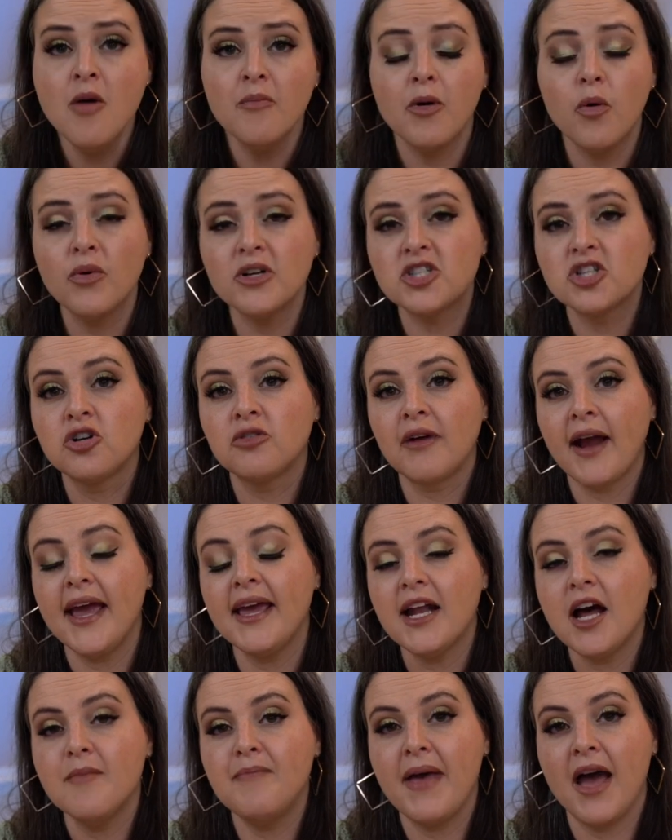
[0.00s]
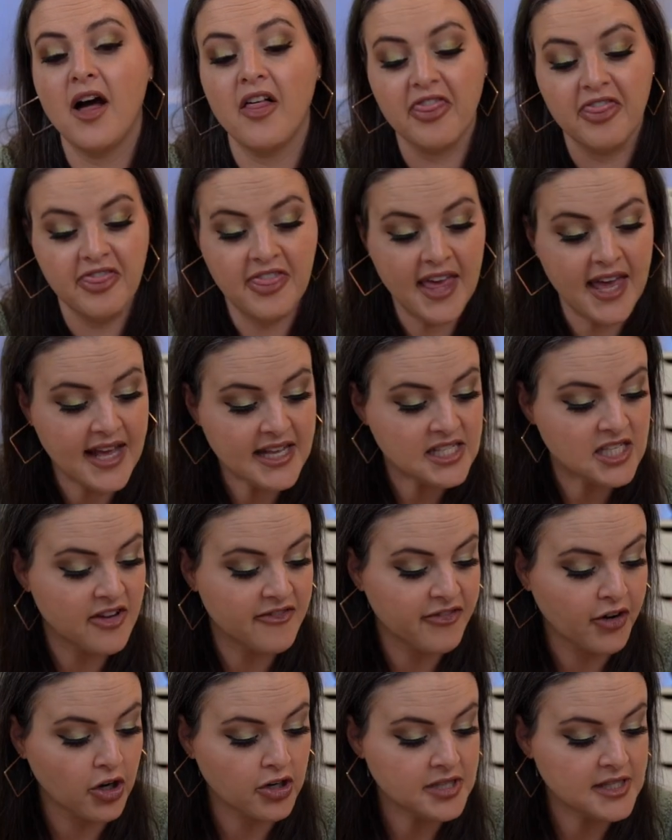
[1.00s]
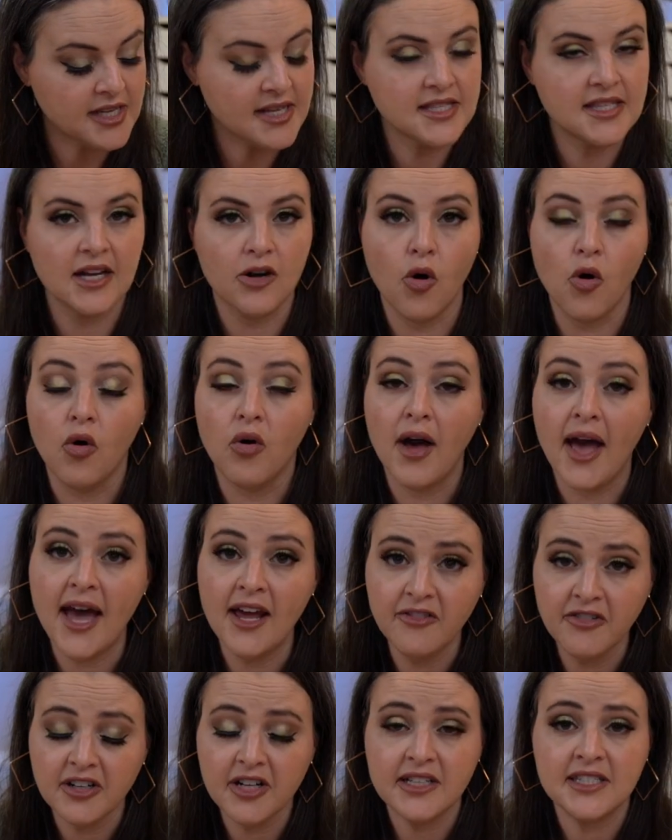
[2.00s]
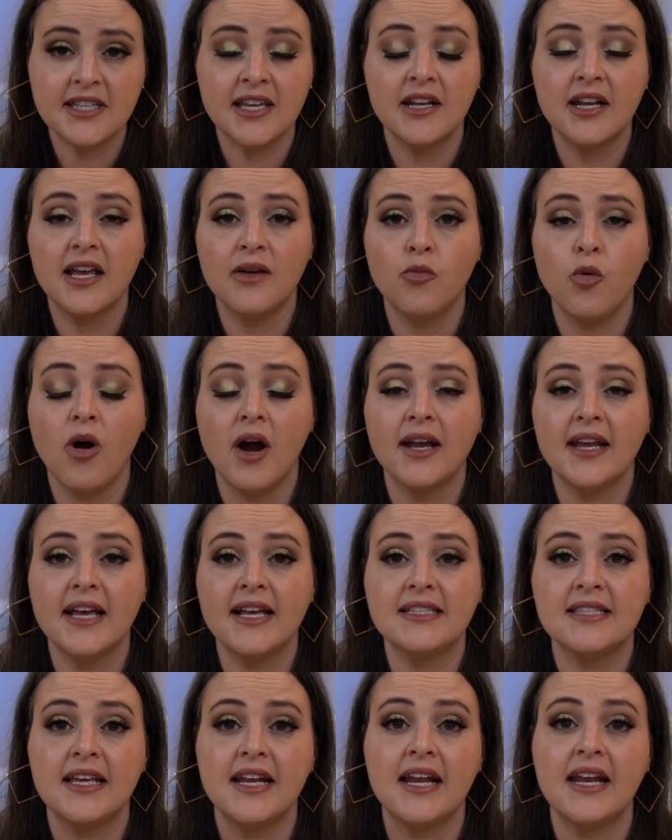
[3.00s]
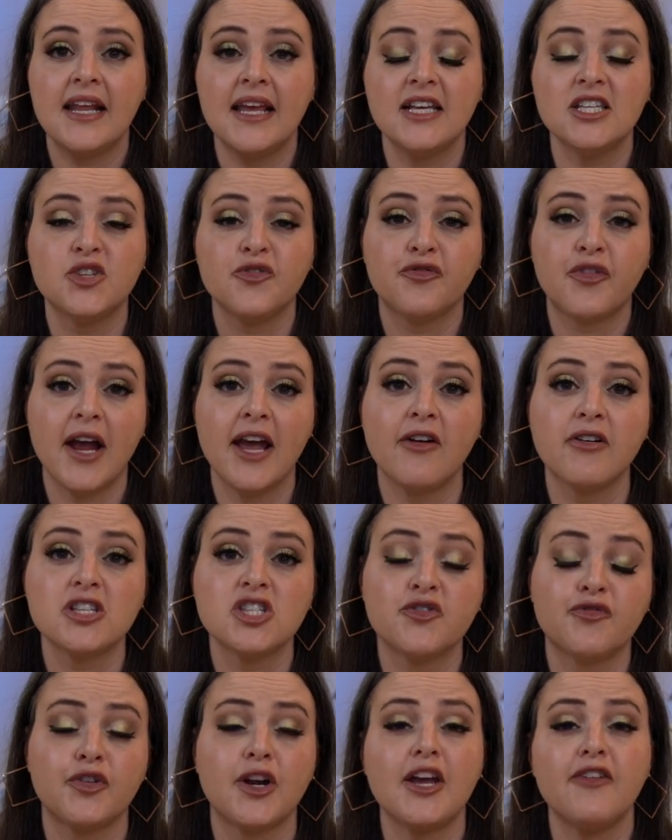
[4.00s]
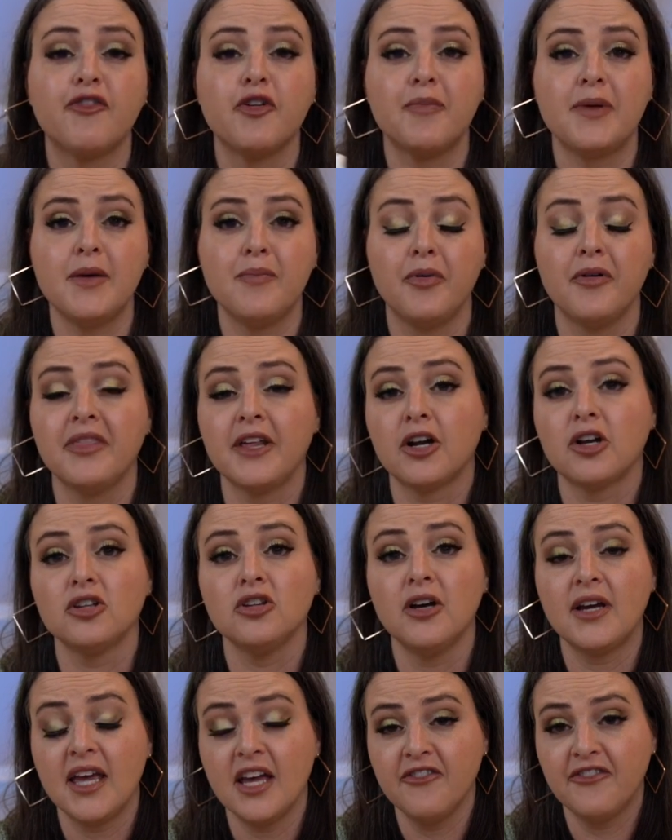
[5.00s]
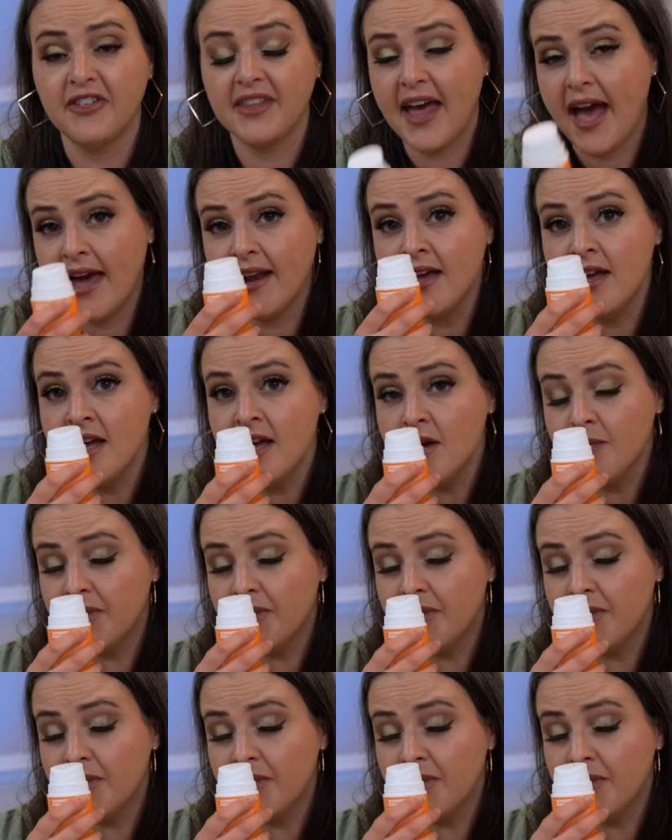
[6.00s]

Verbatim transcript: But what's great about this versus the Ole Henriksen one is that it is fragrance free for people that are looking for that.